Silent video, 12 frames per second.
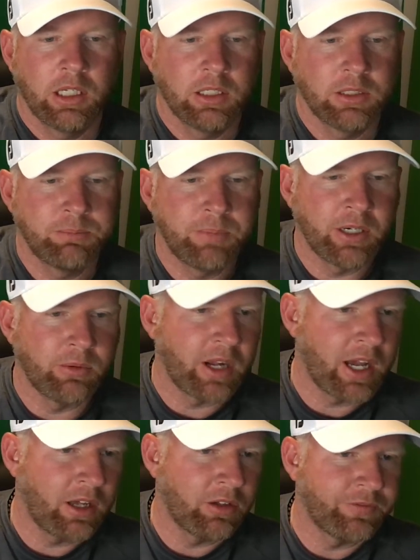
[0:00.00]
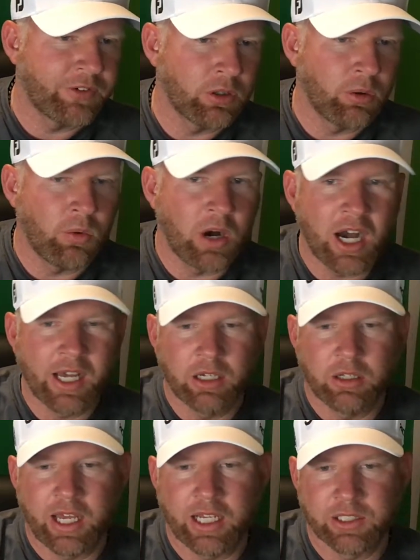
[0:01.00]
It's been around for a
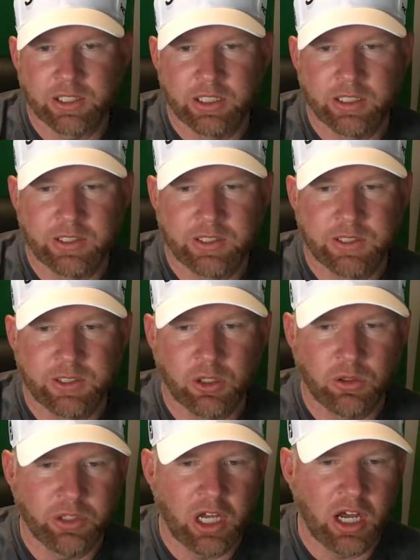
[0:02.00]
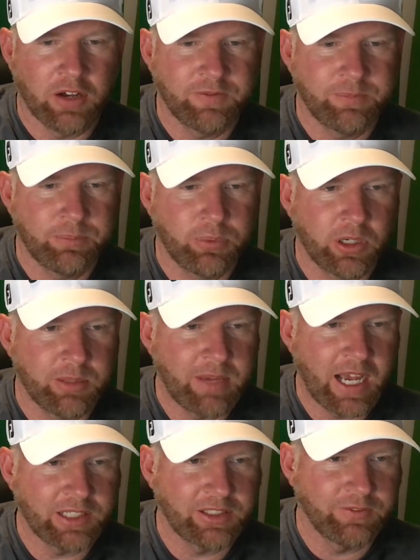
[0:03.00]
while, actually. It's sold off pretty
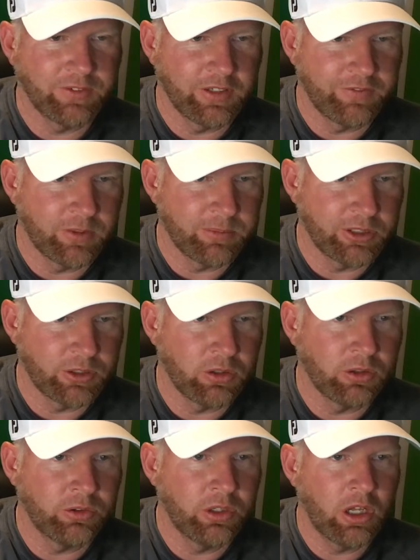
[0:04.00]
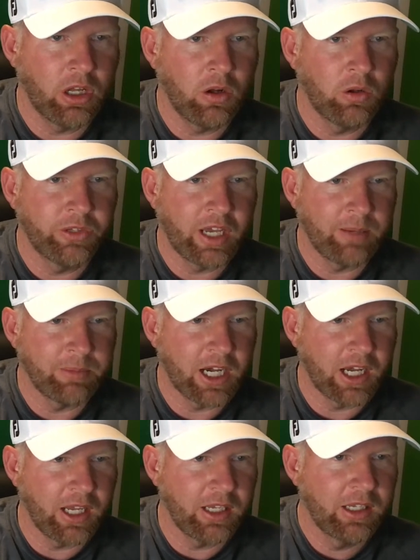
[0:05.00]
massively from its old-time
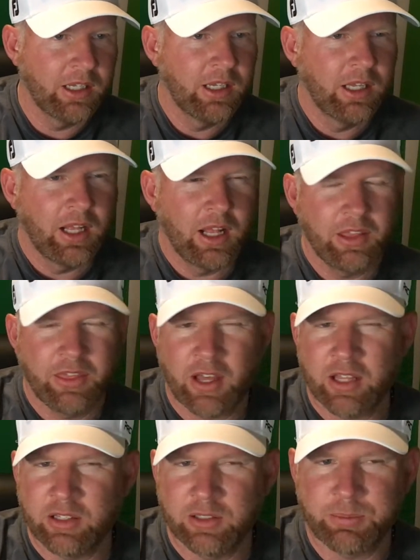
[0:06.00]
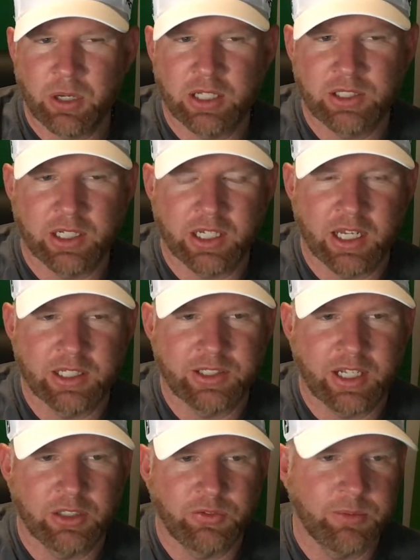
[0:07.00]
high. I thought this project kind of
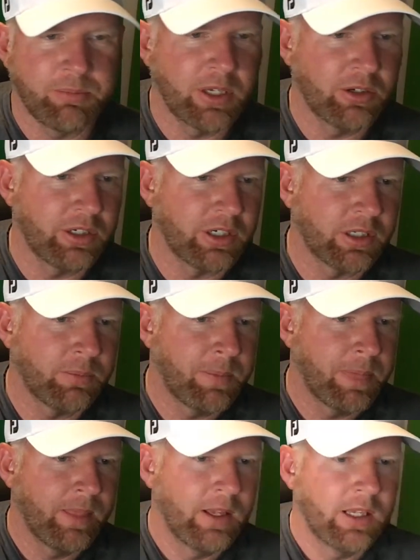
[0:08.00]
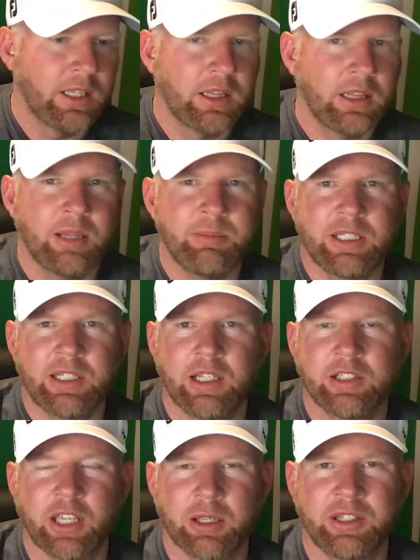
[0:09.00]
sounds familiar.
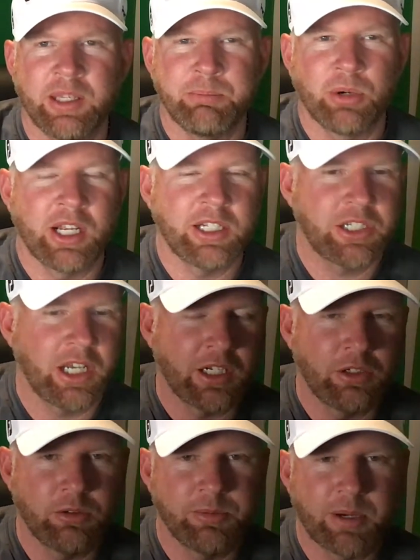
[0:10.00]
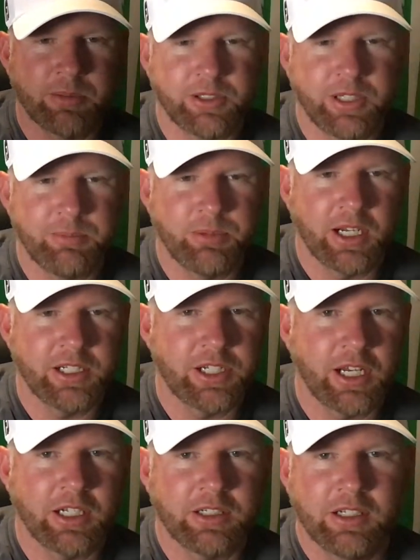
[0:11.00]
It's like Deep Brain Chain. Who remembers Deep Brain
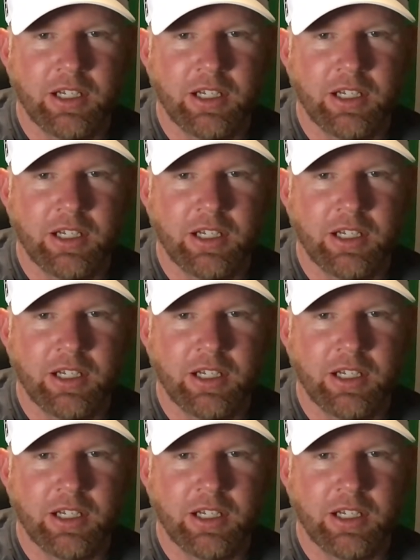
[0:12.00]
Chain?